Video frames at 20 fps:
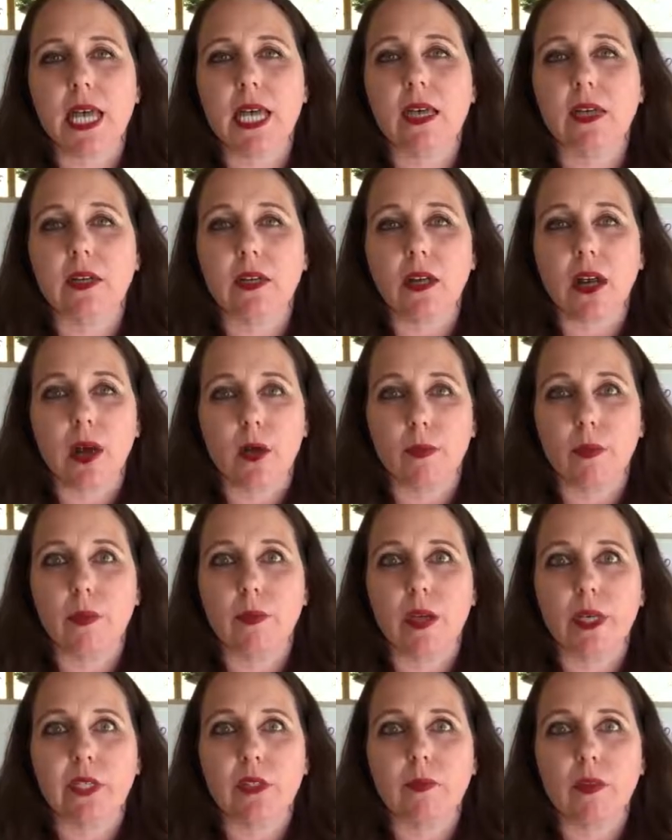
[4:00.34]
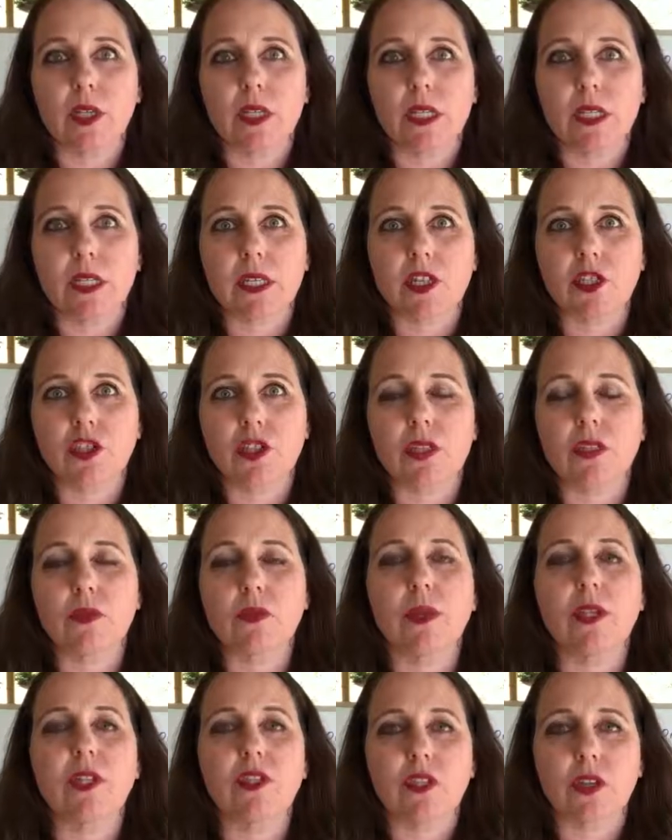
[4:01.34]
and it'll help you make some good decisions
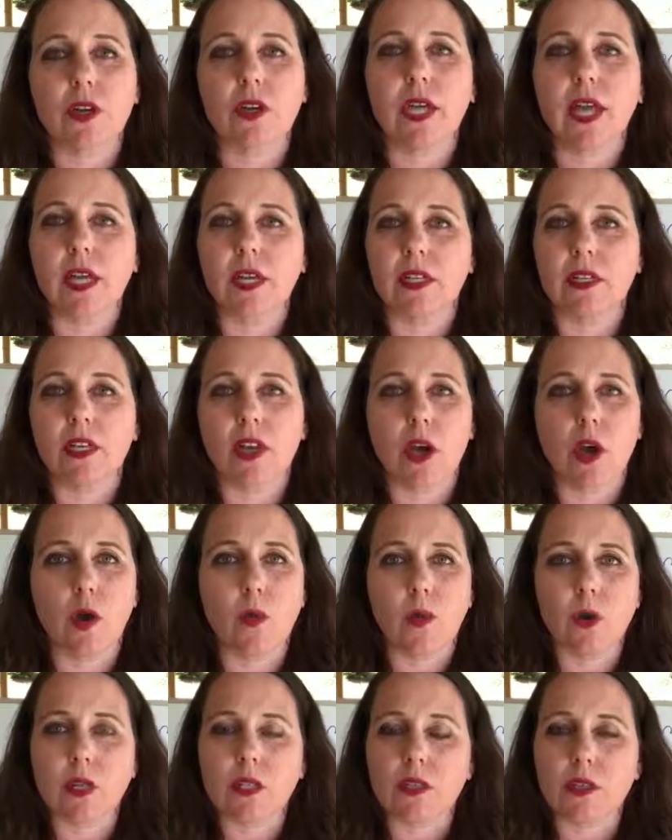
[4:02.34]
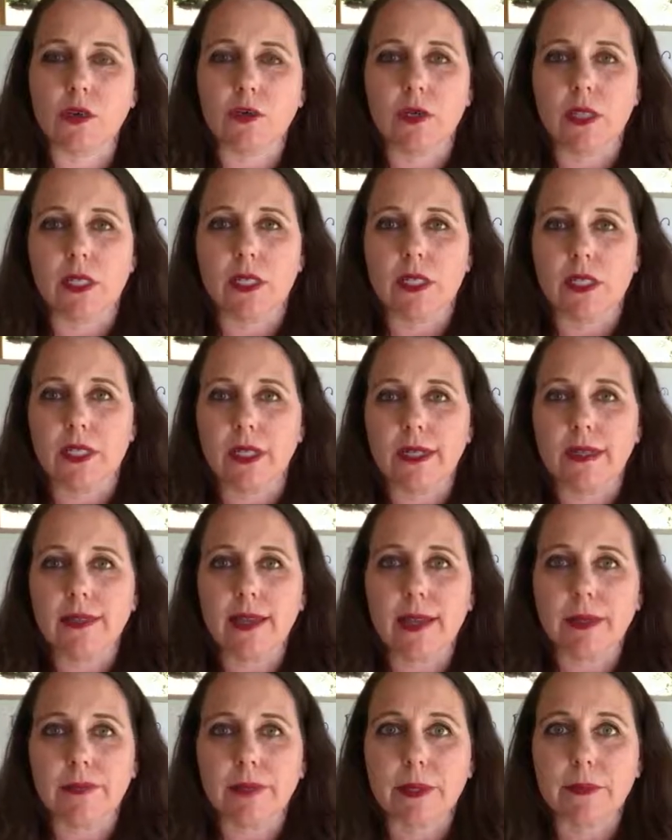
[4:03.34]
when you start getting to homeworks and quizzes and
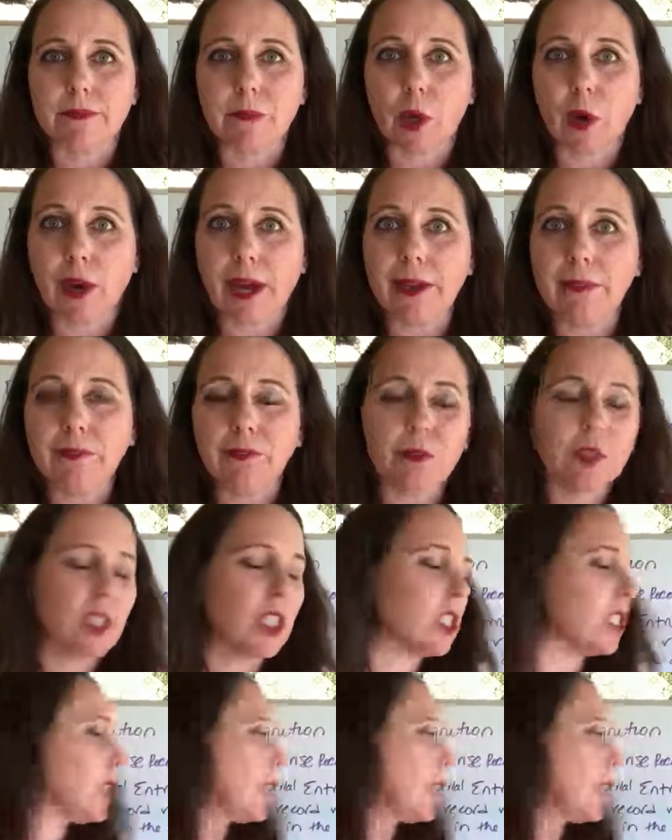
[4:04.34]
exams. All right? Good